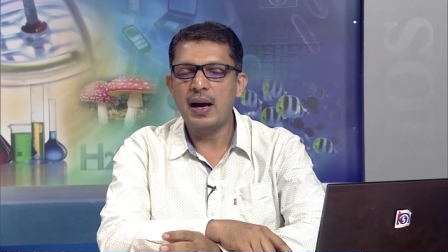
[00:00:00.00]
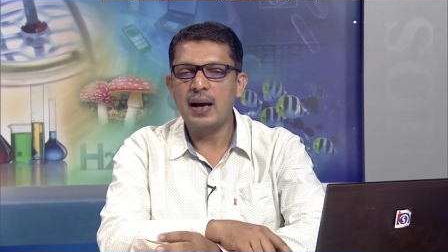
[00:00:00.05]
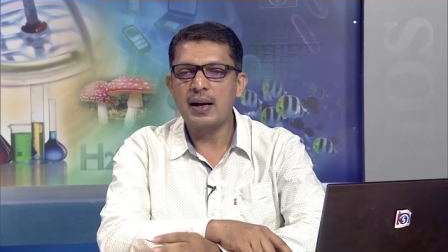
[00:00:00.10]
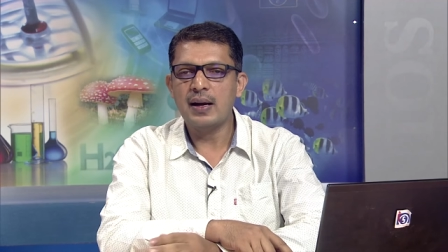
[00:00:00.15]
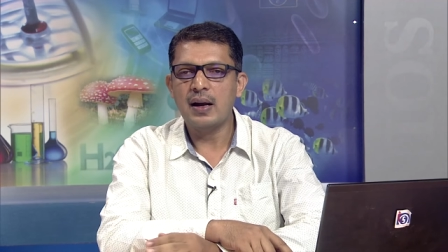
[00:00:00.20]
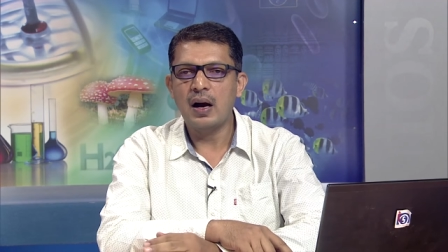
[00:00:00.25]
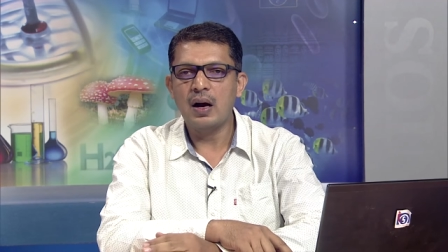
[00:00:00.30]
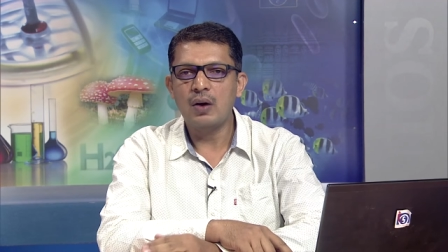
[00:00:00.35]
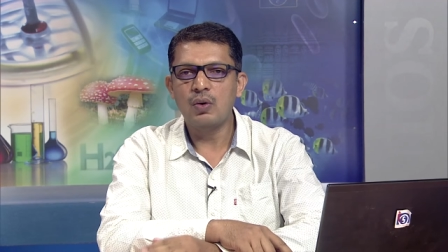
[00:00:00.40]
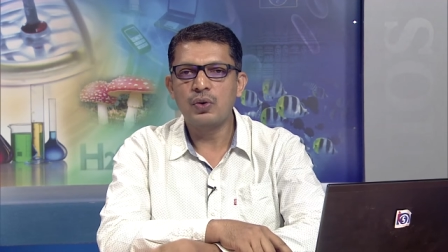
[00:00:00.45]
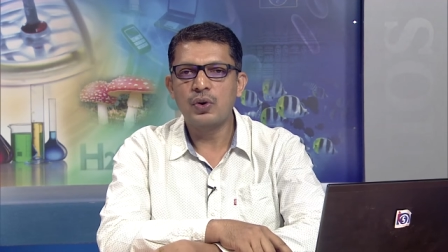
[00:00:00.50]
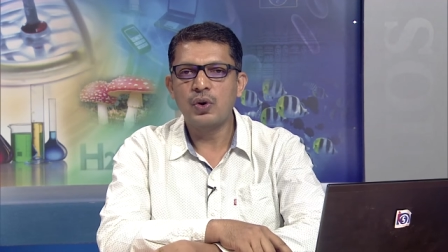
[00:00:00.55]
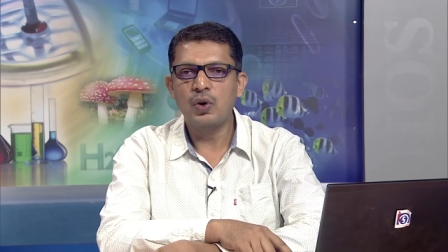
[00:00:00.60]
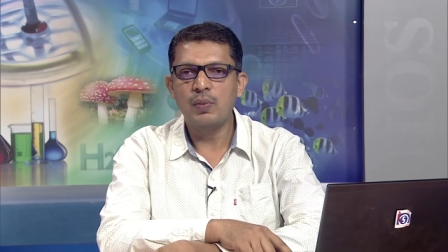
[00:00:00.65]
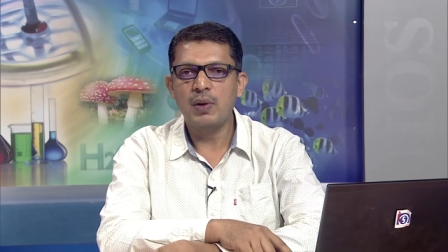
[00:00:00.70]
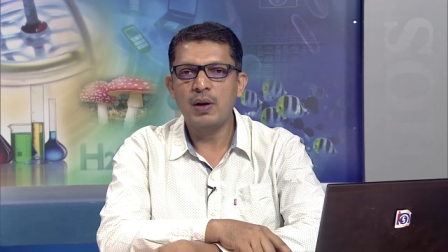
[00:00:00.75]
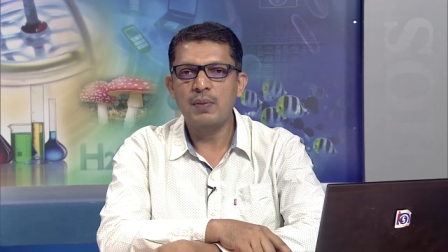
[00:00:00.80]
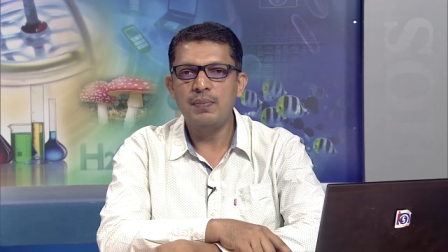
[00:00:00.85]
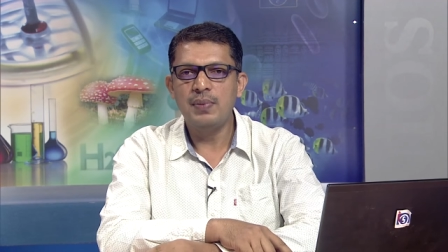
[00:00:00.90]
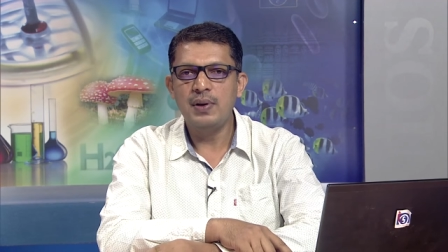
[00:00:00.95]
and how
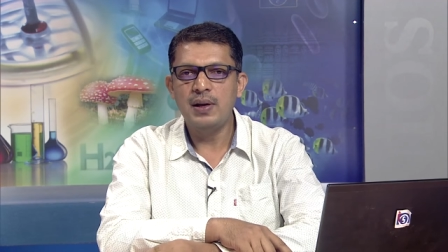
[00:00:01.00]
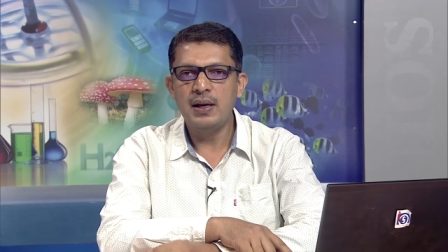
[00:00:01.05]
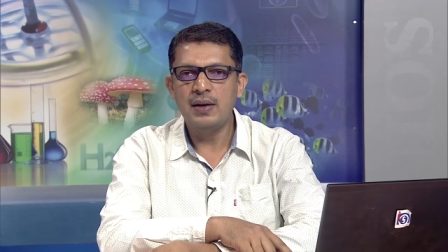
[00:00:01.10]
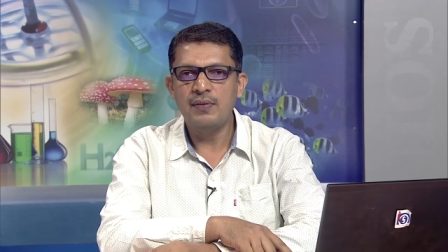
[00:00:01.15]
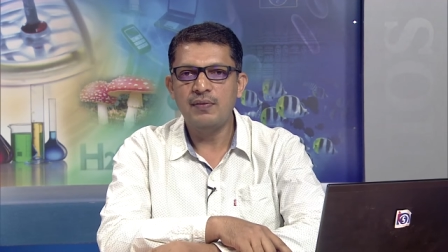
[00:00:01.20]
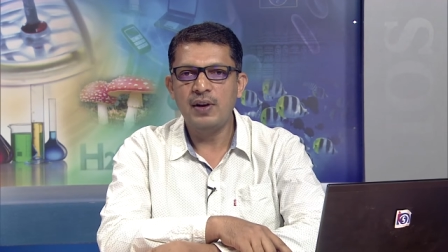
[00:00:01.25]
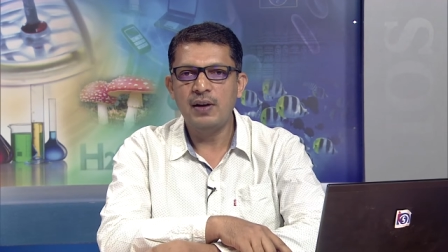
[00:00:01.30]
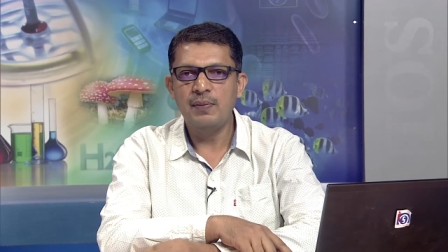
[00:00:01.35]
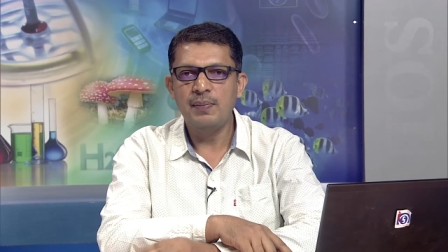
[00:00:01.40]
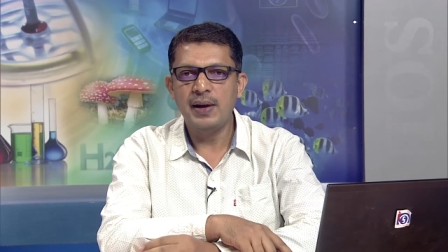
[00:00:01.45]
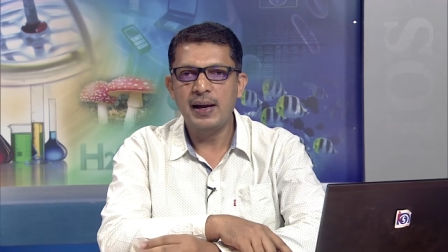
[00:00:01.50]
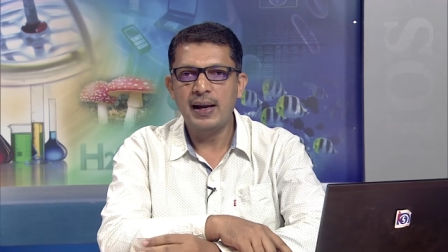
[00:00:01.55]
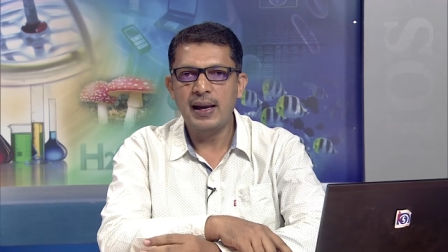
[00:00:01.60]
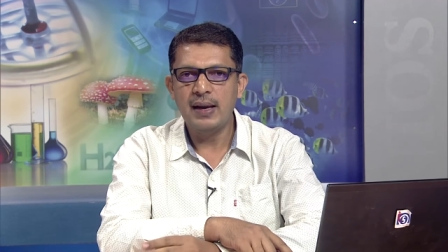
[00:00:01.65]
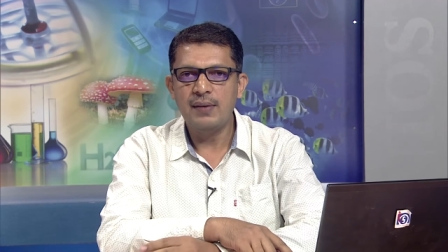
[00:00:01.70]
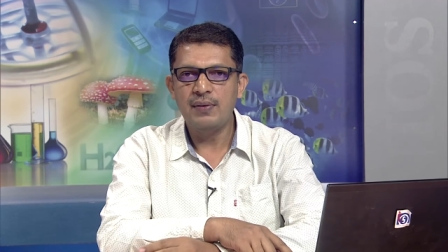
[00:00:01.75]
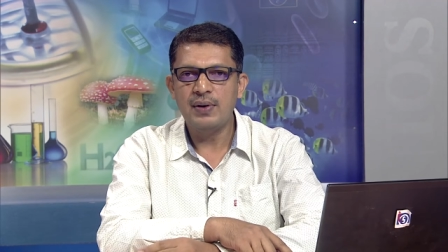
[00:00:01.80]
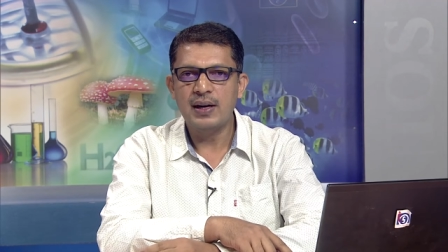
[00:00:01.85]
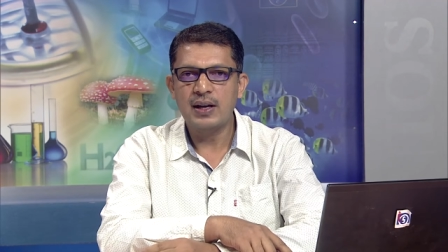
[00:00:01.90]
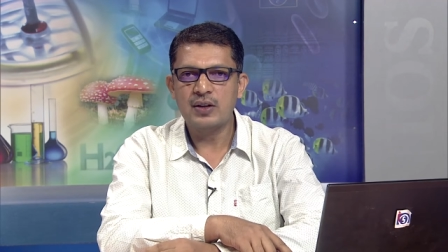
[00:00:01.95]
human being will
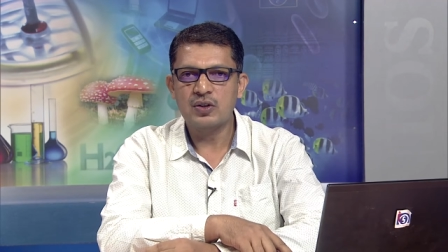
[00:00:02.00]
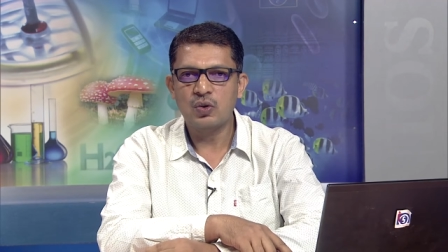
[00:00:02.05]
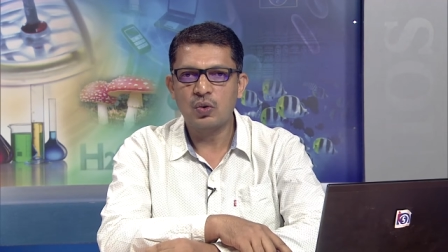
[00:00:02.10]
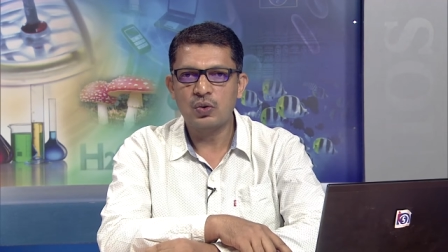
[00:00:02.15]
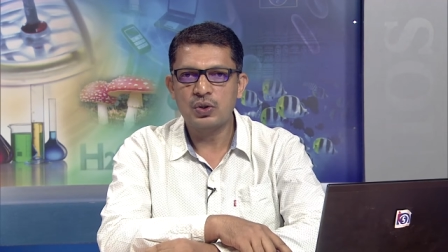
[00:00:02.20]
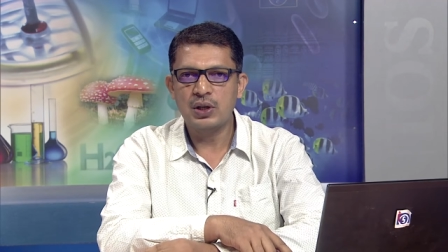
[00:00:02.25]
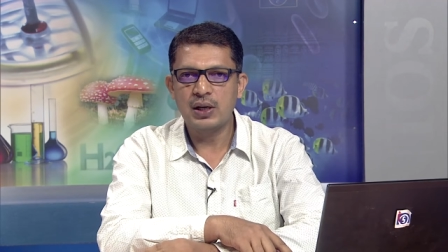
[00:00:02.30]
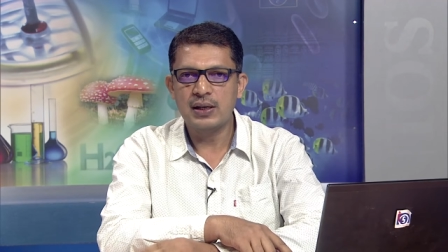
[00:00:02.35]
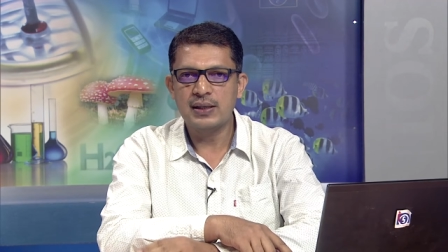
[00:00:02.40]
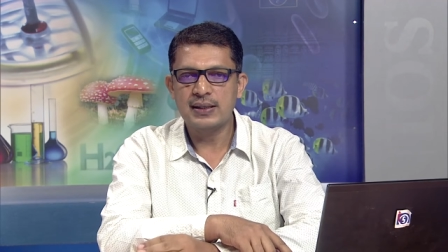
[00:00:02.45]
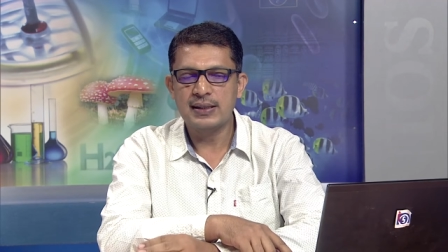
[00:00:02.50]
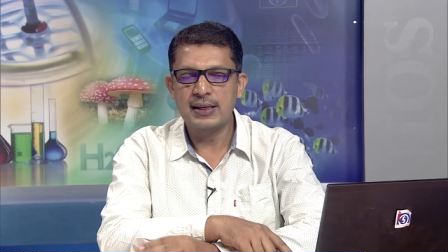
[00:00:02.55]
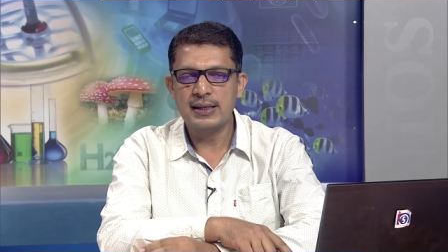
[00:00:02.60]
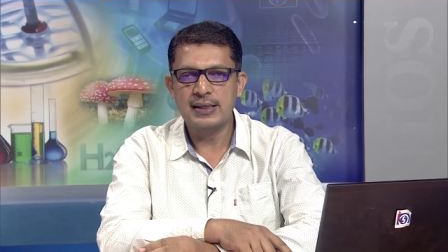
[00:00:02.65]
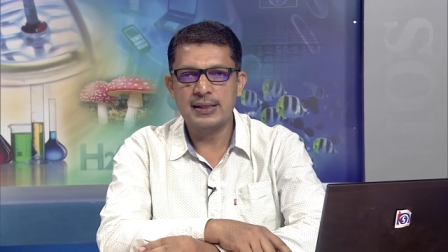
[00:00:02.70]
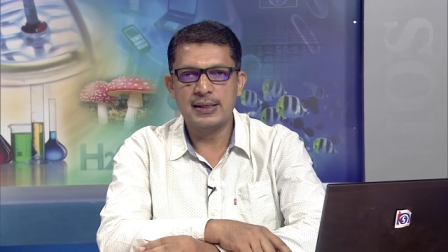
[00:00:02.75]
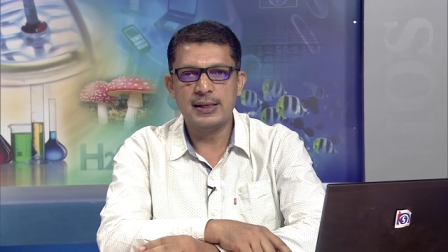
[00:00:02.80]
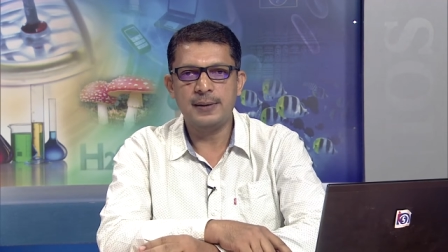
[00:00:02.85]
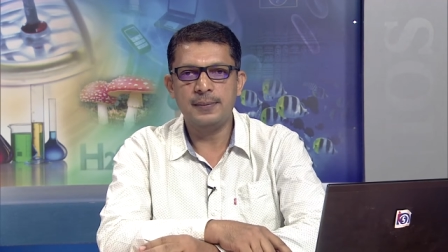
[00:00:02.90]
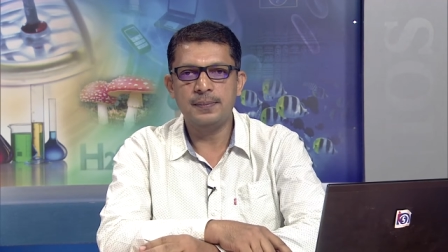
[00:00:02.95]
behave in a social
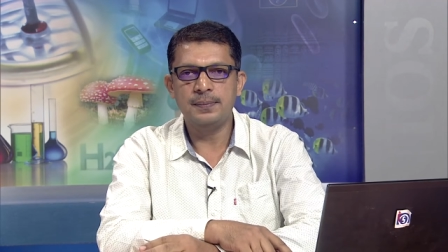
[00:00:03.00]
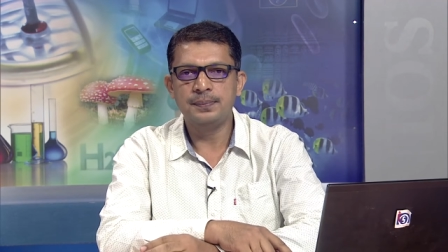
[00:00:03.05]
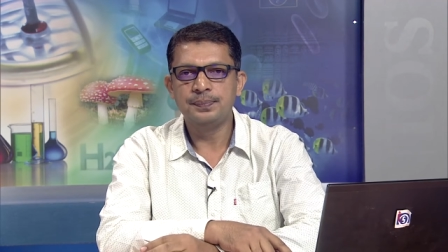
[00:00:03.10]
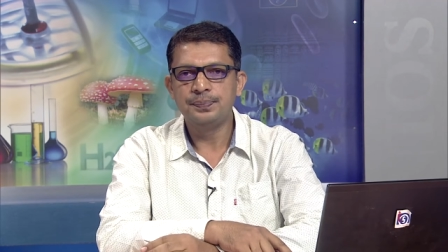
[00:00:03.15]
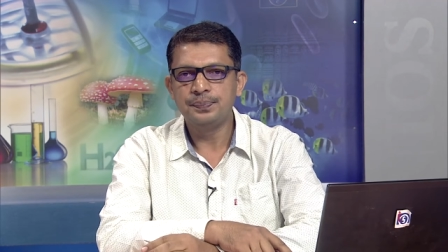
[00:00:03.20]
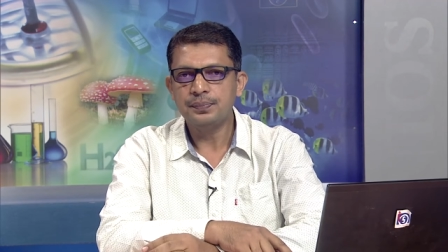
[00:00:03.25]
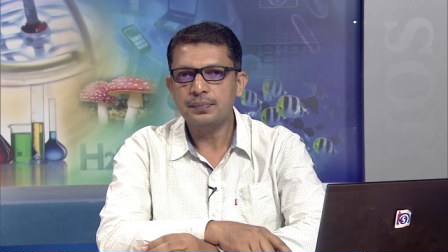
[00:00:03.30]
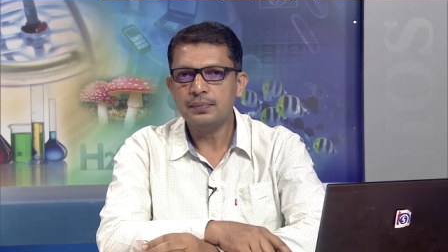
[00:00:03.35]
system,